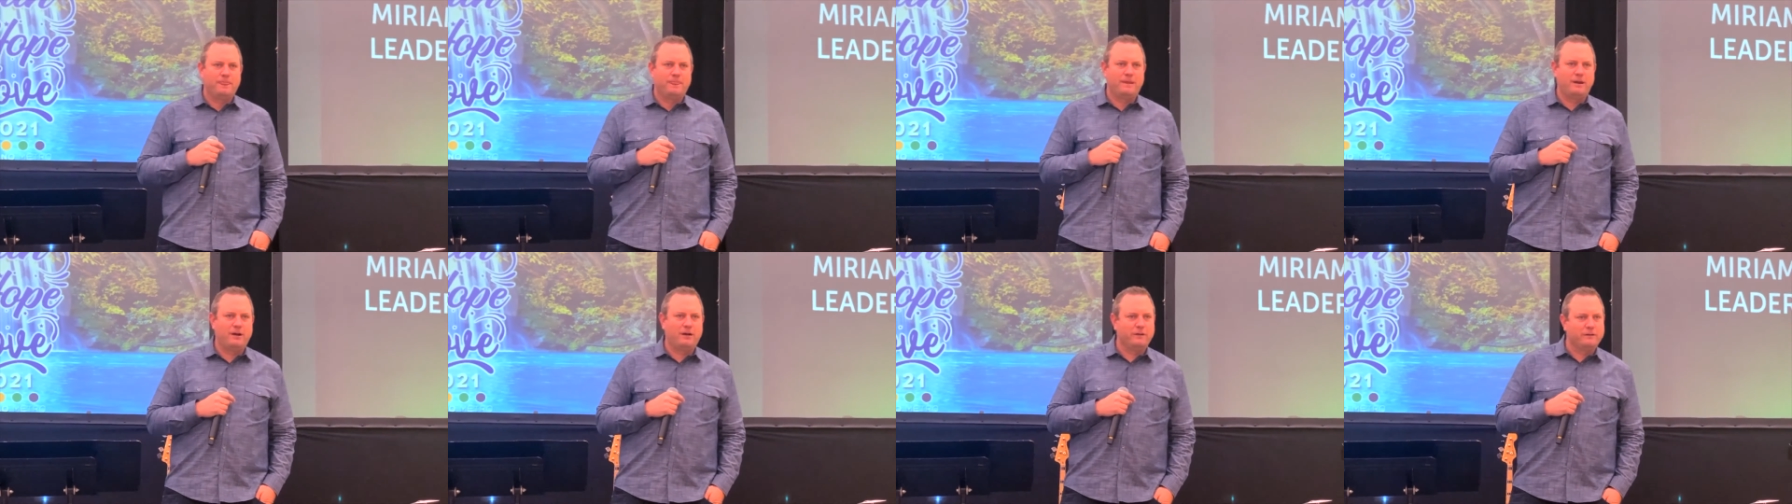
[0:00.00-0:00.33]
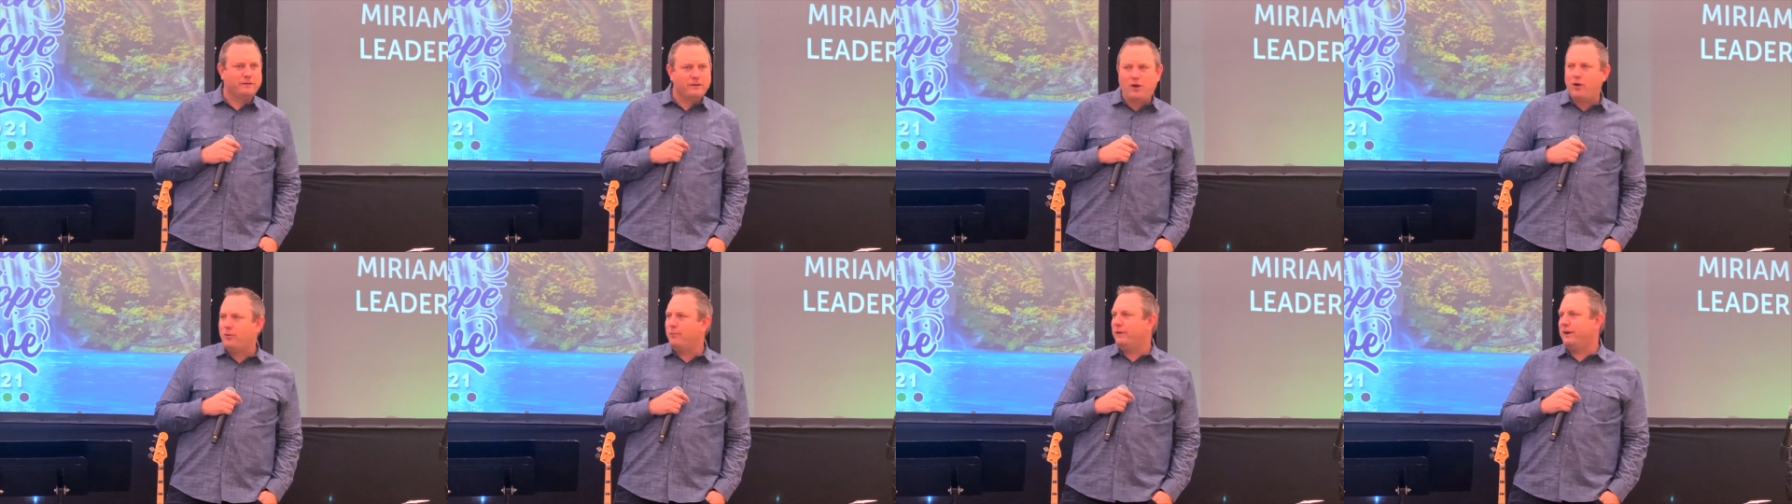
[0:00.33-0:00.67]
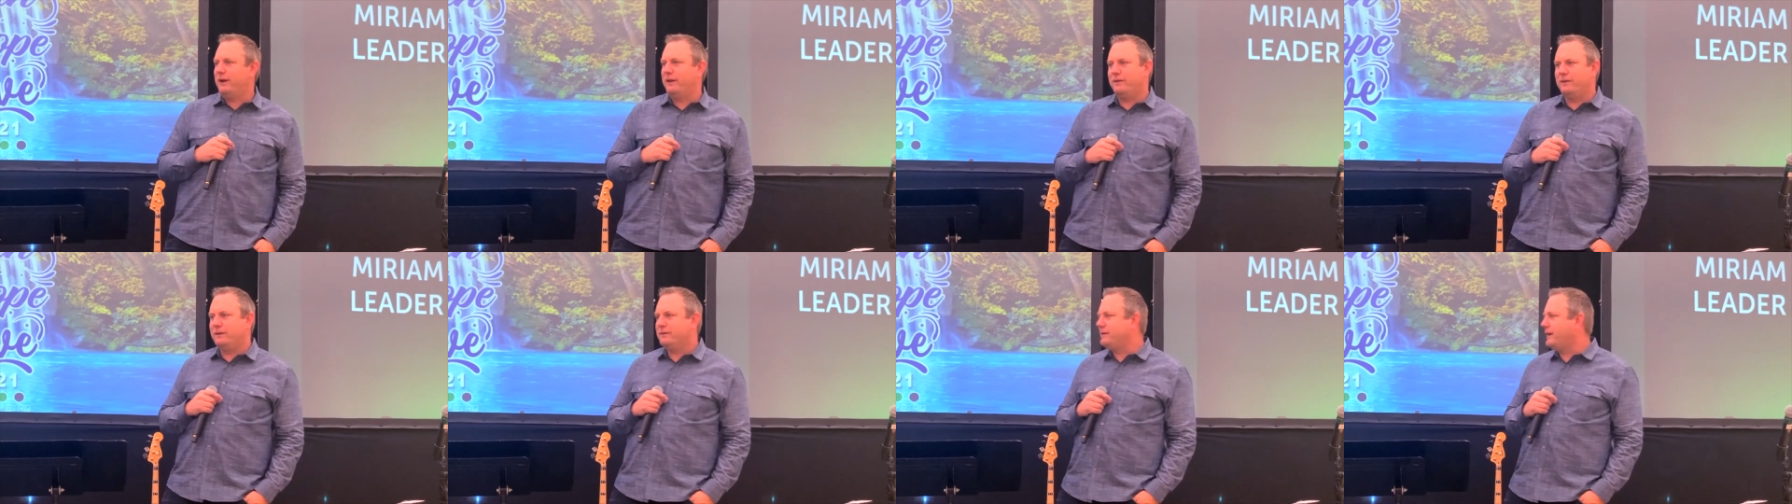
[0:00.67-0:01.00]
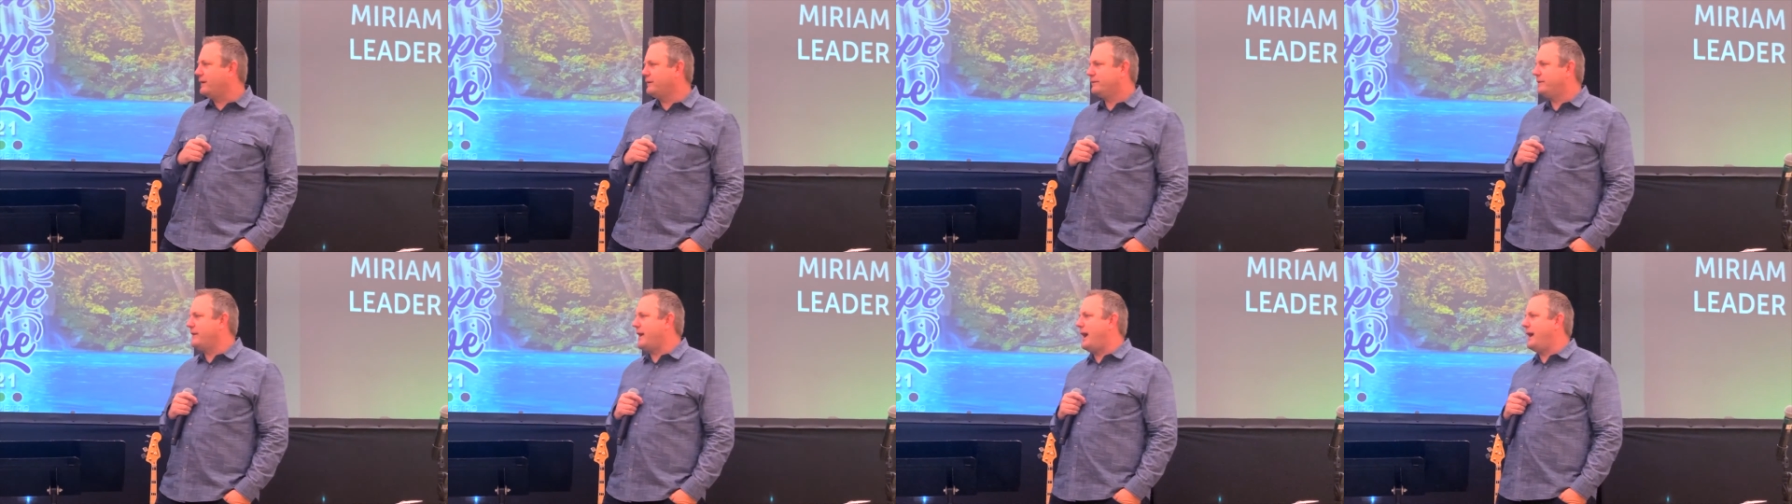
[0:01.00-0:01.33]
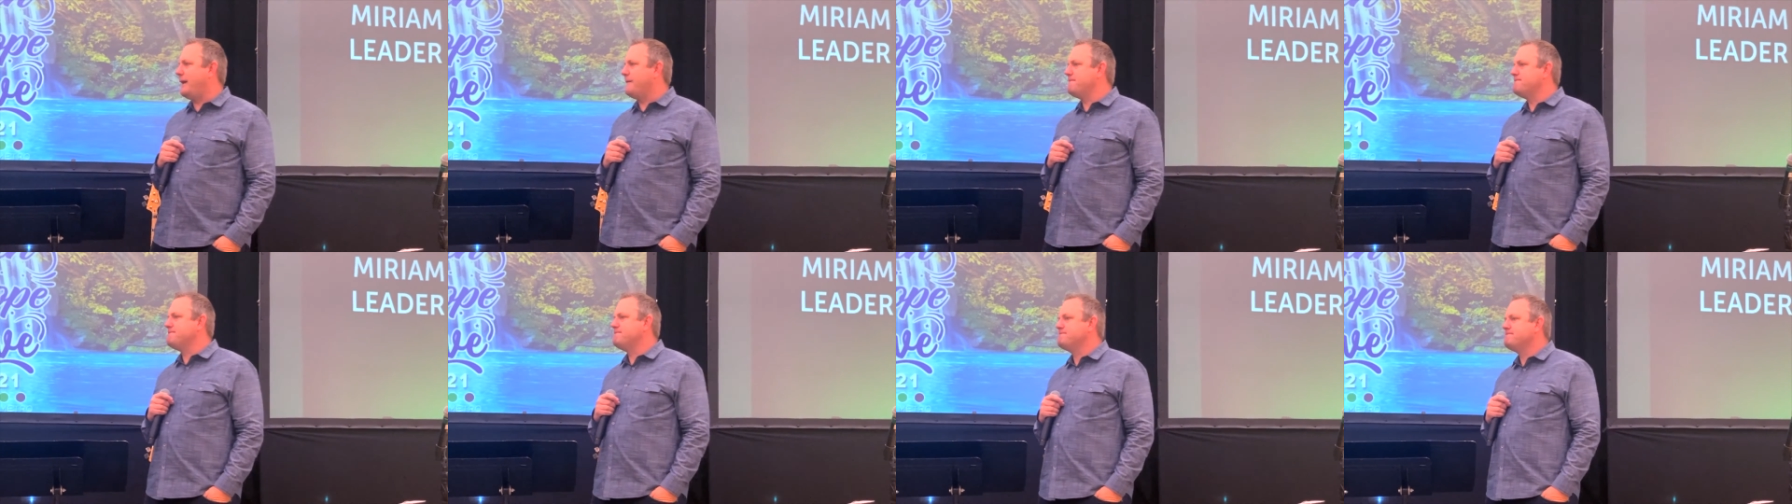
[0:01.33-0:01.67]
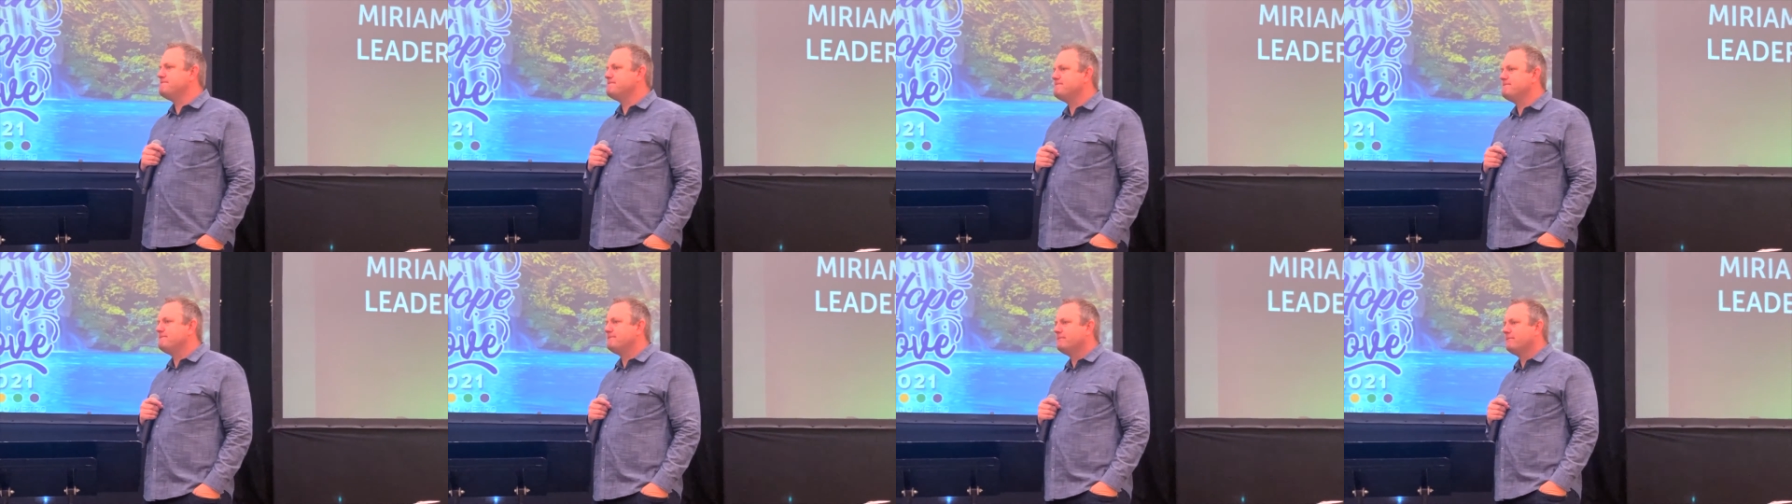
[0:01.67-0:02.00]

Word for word: There is nobody that does that.